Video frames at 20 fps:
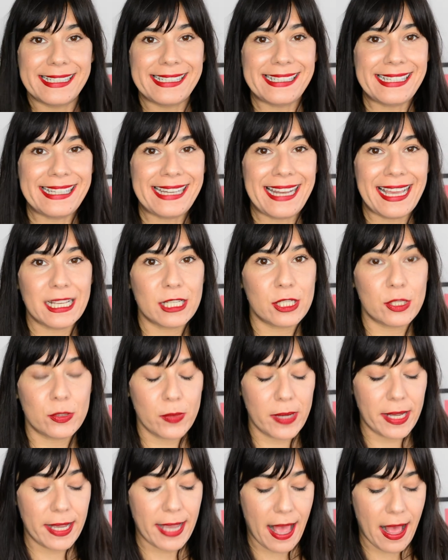Next
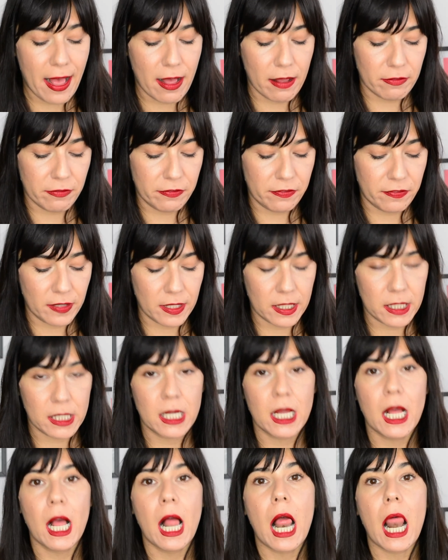we have uh,
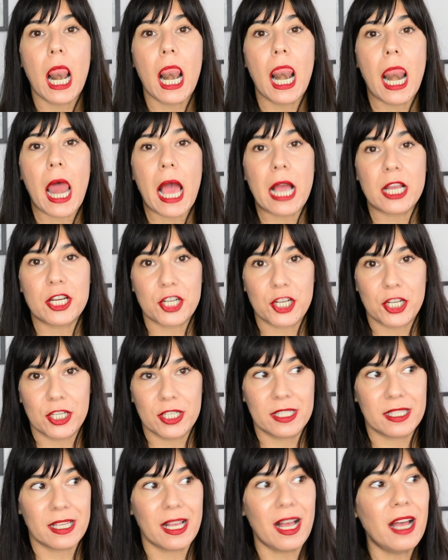
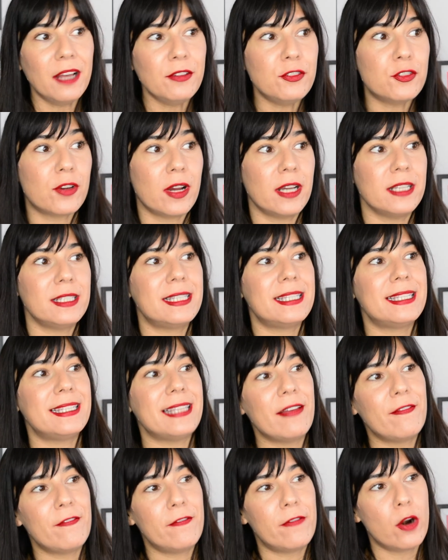lashes. I tried
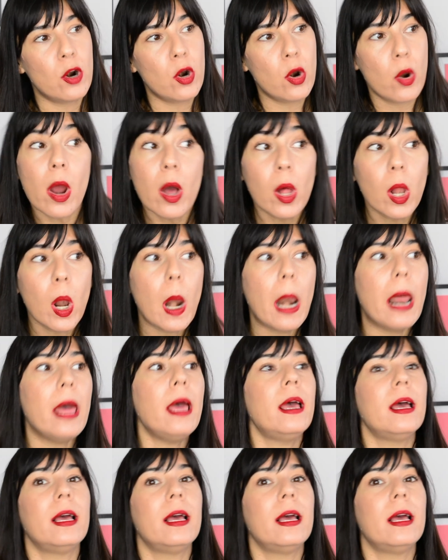several